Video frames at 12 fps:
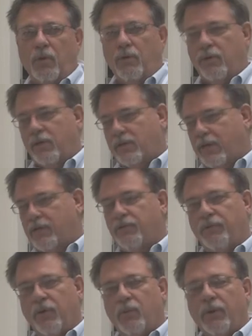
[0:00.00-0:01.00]
whether that's
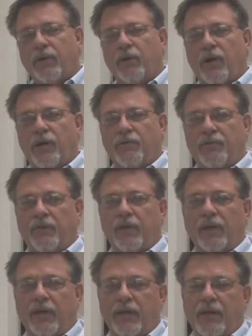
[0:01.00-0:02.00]
hydrophobic or
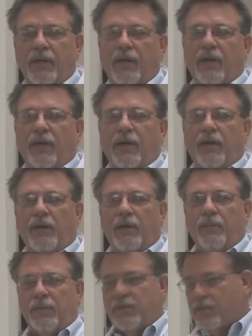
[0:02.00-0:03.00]
hydrophilic.
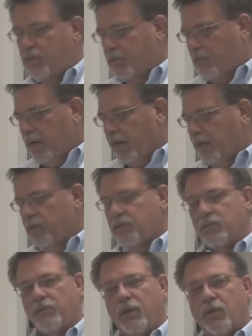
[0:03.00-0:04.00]
This is the
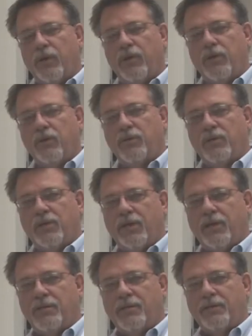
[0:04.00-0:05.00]
mechanism that we use to
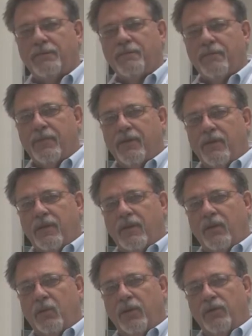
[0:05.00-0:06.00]
test it.
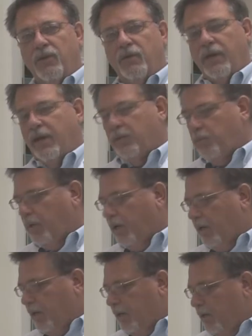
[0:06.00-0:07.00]
And we do that
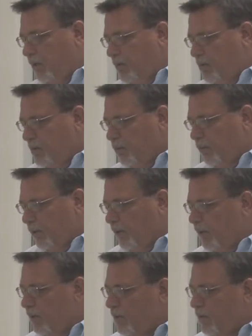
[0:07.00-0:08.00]
by
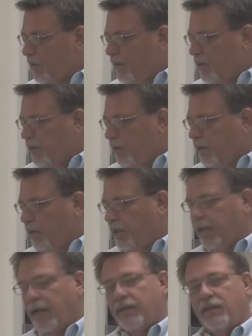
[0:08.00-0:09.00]
simply
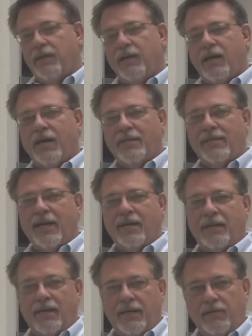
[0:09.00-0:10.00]
looking at the
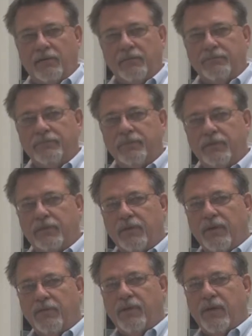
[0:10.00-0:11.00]
contact angle
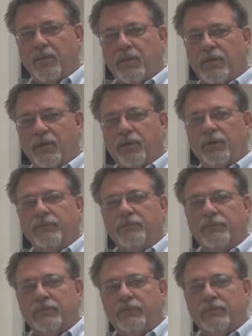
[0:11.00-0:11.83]
of that material.